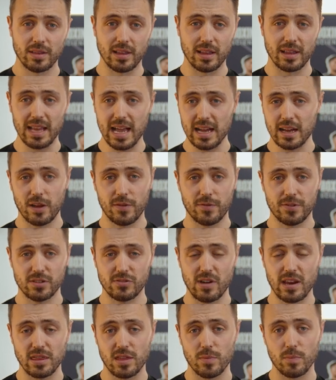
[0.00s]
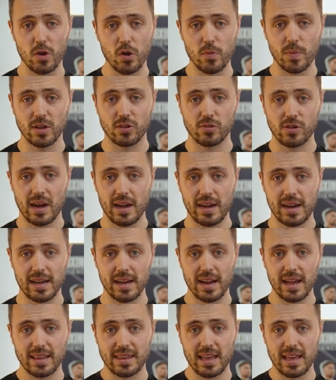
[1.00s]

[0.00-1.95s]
the lack of strength and movement training